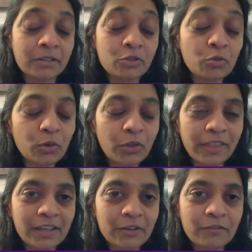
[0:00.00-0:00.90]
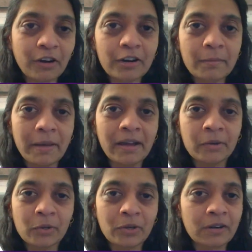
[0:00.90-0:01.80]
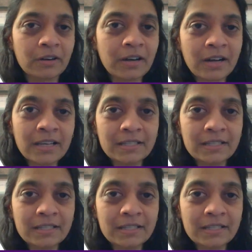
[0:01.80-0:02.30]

tool that you've heard about, or